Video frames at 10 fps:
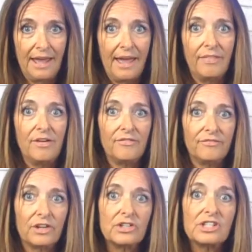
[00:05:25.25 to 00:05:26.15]
and the
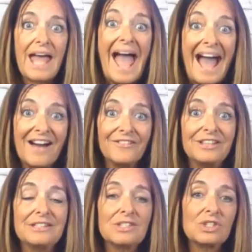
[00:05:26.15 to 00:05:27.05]
first half
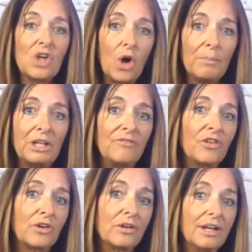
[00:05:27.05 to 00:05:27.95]
installment
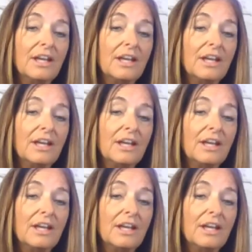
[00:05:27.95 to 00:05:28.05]
for